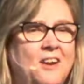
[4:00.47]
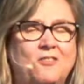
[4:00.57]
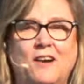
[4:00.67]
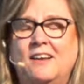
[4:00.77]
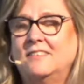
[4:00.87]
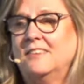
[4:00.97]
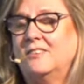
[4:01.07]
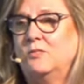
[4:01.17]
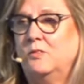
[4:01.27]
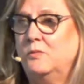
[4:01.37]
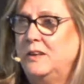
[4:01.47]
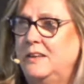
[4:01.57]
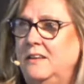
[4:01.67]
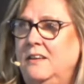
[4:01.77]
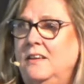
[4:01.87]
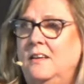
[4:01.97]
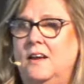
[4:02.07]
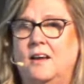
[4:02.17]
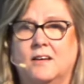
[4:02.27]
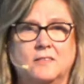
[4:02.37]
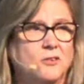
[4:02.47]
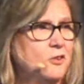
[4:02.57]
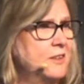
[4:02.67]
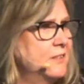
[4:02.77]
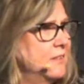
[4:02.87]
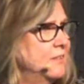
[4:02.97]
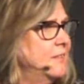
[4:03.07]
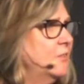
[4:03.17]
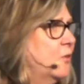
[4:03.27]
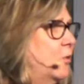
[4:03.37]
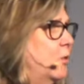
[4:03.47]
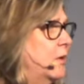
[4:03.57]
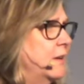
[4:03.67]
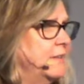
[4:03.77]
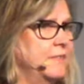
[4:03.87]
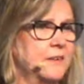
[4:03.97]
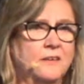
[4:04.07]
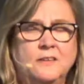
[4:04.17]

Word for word: us, when we look at the discord and